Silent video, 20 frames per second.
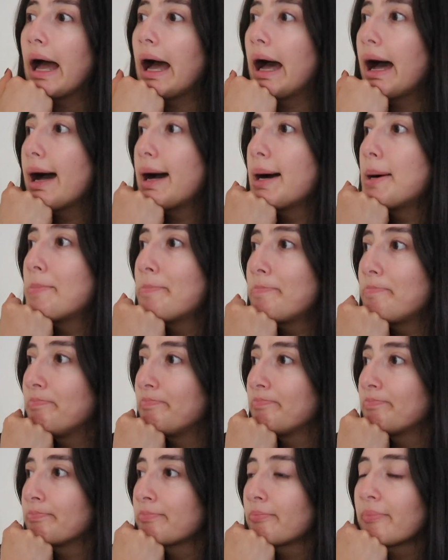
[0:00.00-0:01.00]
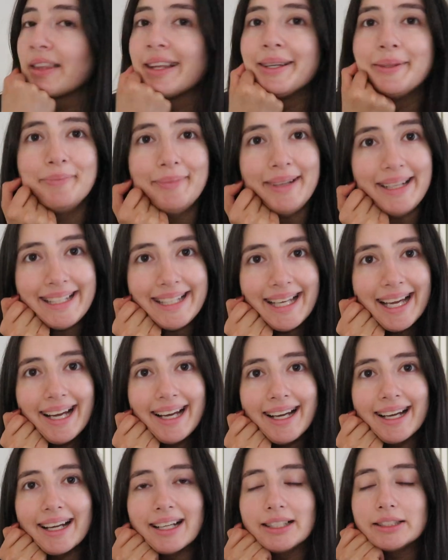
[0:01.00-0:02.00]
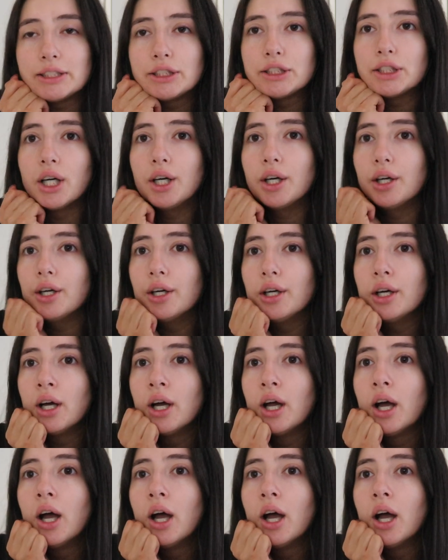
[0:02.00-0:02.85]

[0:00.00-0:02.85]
um but yeah, so